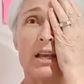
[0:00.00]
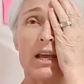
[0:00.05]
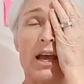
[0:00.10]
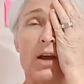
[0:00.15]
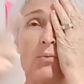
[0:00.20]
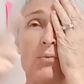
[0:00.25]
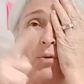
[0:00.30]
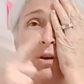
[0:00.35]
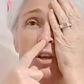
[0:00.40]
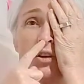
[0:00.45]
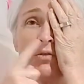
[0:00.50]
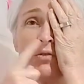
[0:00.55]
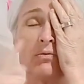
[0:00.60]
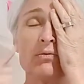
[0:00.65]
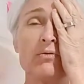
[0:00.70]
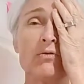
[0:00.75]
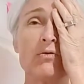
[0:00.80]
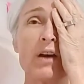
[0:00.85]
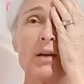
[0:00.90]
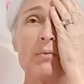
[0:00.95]
And what you
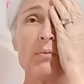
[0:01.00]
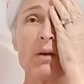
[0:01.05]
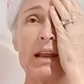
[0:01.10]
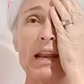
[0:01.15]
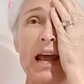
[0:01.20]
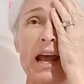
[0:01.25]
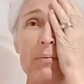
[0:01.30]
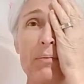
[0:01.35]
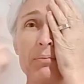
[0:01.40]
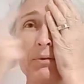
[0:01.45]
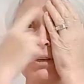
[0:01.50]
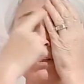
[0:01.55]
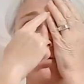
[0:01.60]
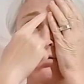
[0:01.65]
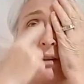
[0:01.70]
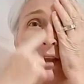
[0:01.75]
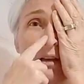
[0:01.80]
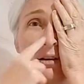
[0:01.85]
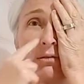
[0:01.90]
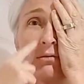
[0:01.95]
find might happen is you're
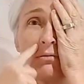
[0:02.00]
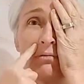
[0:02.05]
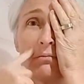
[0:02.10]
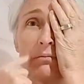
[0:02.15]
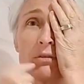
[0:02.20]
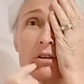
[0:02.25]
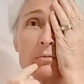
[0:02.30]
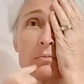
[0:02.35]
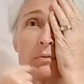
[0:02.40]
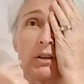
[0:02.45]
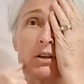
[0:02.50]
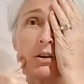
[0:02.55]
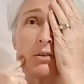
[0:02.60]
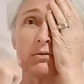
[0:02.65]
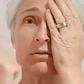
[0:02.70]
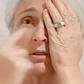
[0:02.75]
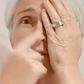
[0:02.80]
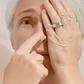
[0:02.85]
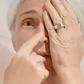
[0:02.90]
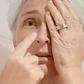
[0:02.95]
like, oh, where's my
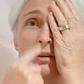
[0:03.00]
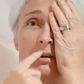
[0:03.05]
nose?